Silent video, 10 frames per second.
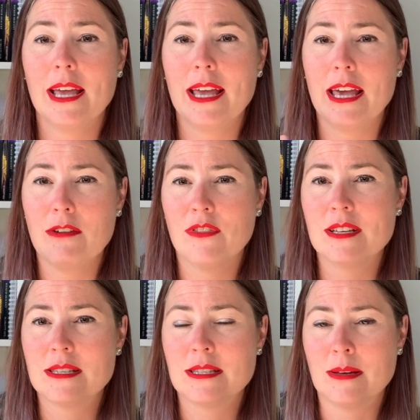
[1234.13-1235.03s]
if
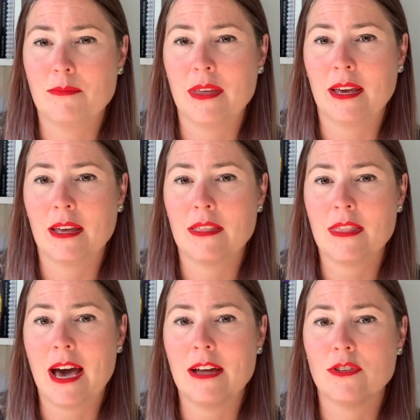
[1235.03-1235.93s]
this is something
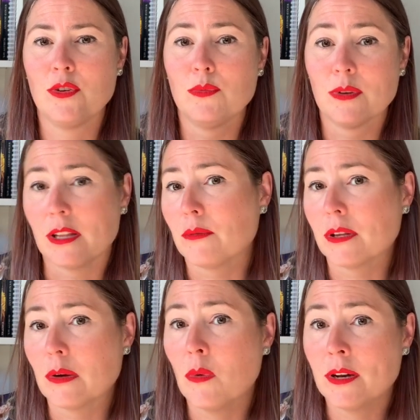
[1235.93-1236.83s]
that you really,
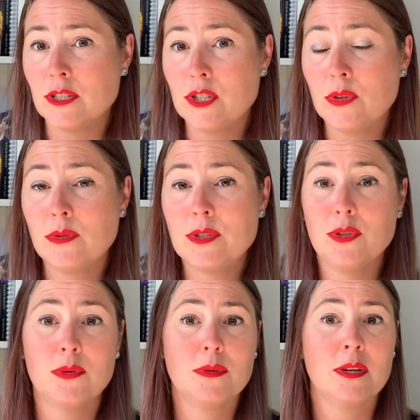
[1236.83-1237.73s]
really want to do
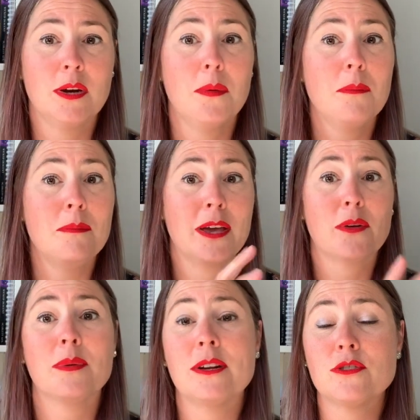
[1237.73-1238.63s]
to, make your
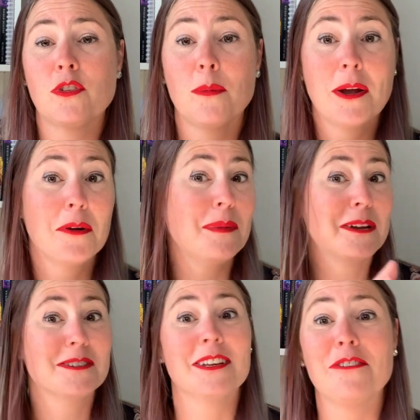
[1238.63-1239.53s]
readers feel better, make
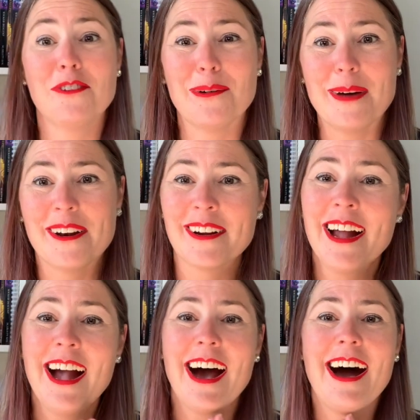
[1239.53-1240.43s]
yourself feel better,
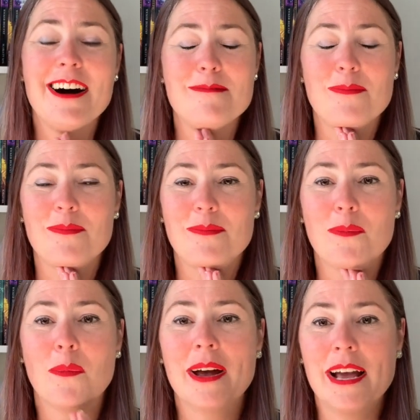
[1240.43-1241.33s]

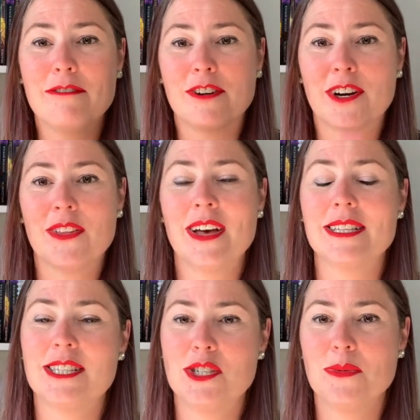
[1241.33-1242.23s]
whatever
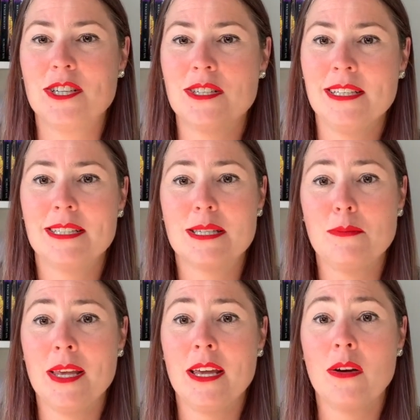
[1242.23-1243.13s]
that situation needs to
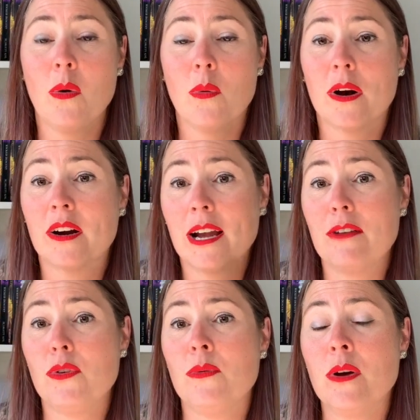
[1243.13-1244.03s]
be. Or
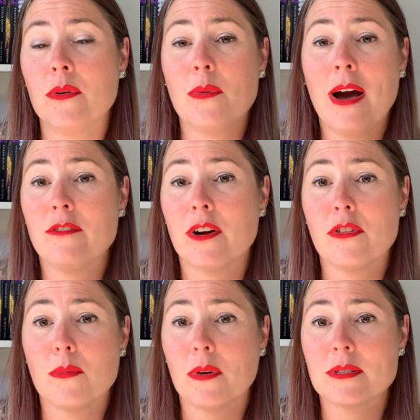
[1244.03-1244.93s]
if you know you have your
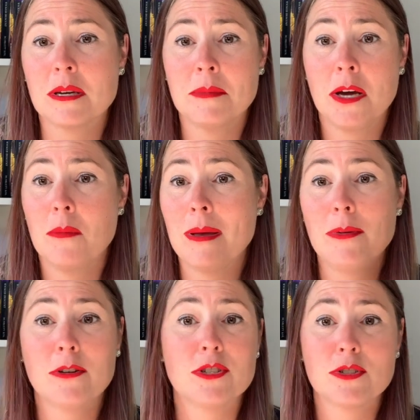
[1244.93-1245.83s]
other books coming out, maybe
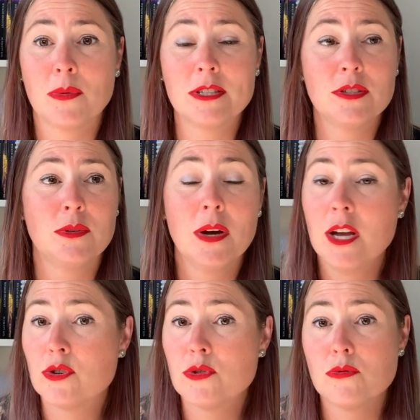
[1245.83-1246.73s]
you're just going to
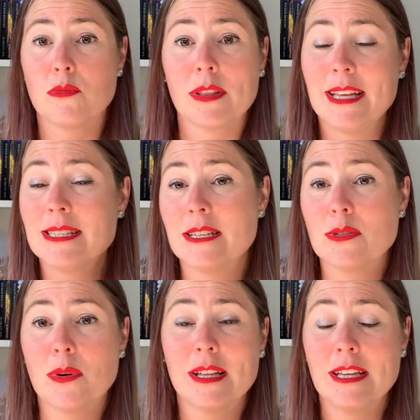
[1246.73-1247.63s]
release it as
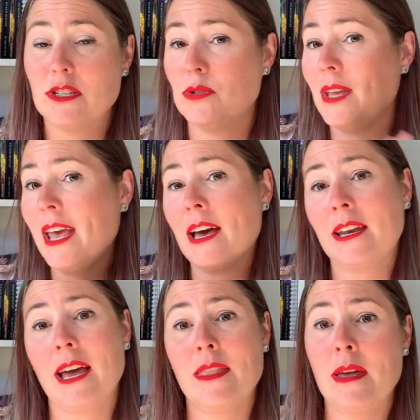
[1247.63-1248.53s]
quickly as you can
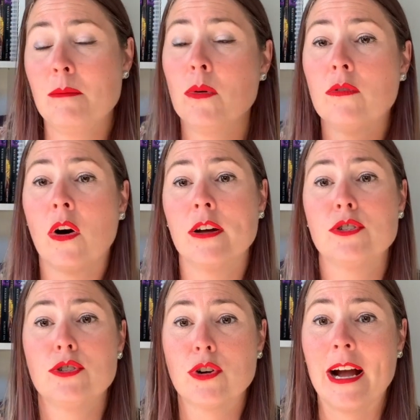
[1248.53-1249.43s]
and then move on
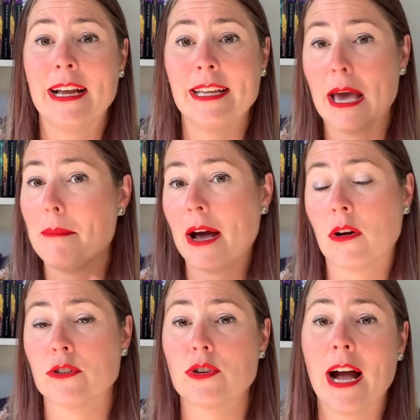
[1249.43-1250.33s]
to try and get back
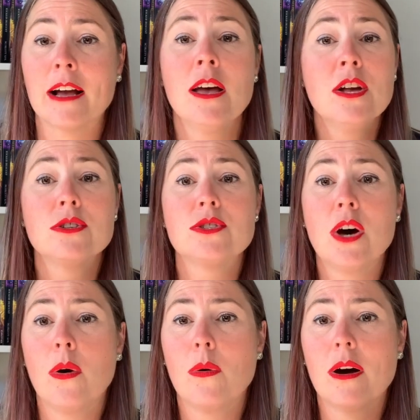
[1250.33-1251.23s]
on track.
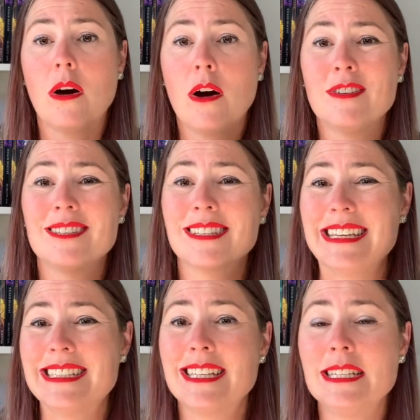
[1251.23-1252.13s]
So obviously
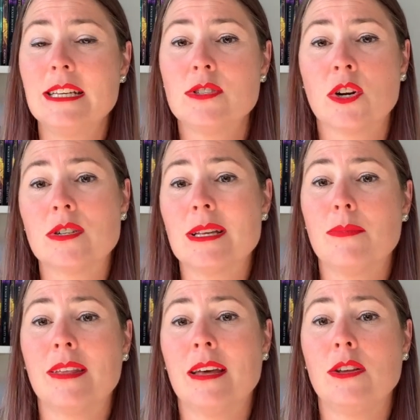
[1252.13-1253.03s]
incentives aren't
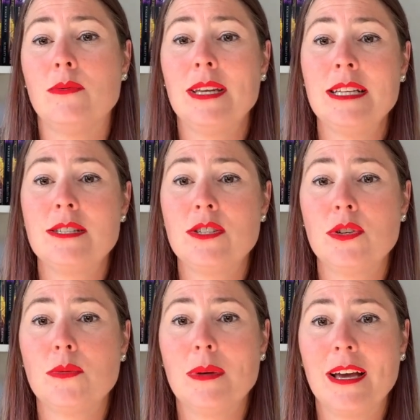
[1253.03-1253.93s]
something that you need to
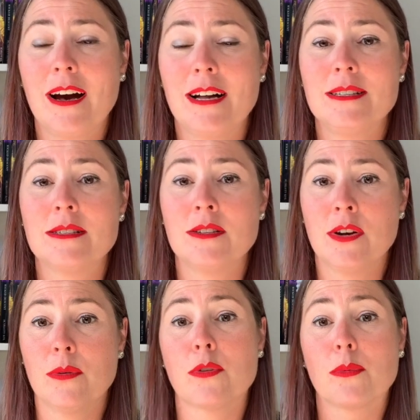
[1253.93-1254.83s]
do because,
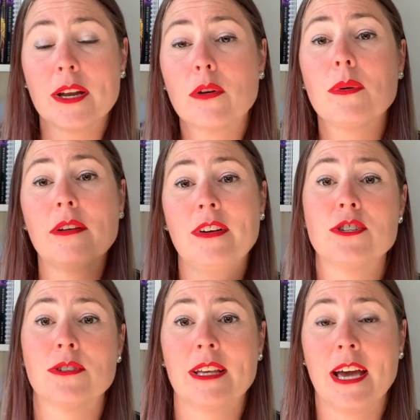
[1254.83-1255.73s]
the reader will
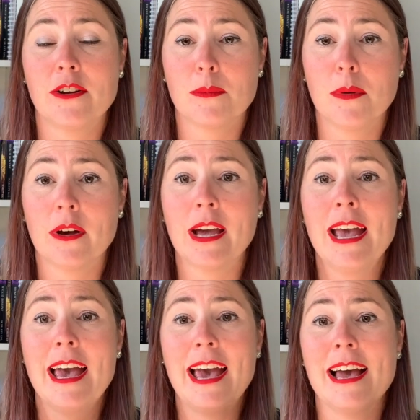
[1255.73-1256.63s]
eventually get your book.
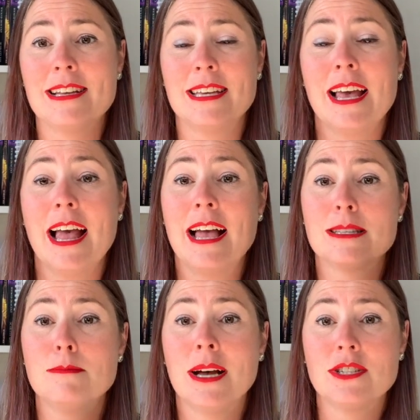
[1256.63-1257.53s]
And
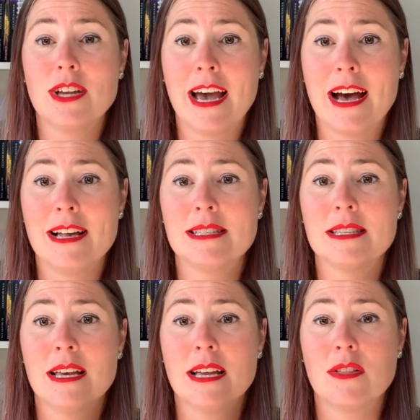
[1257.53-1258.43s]
as much as
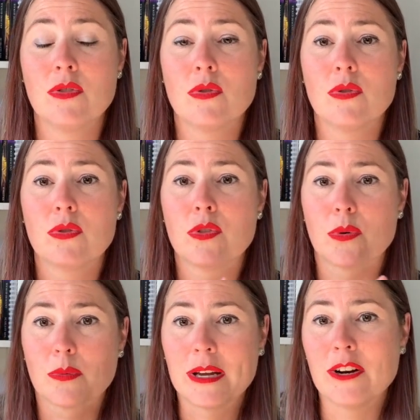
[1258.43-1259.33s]
the
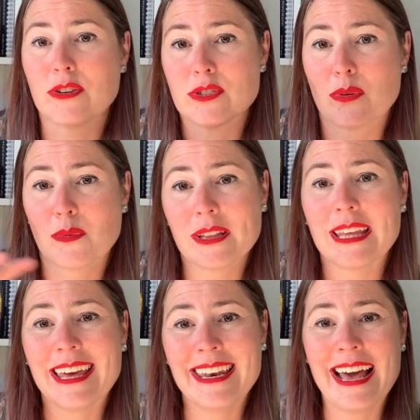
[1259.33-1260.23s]
readers really
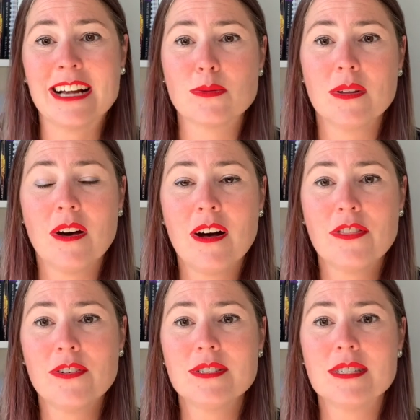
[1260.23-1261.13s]
connect with
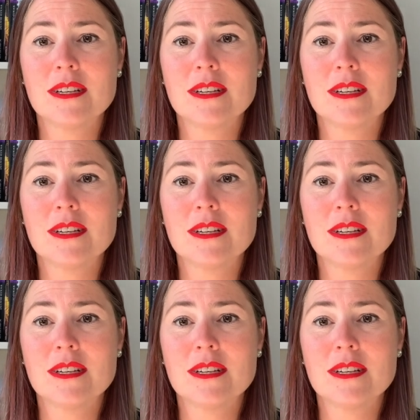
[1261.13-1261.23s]
authors,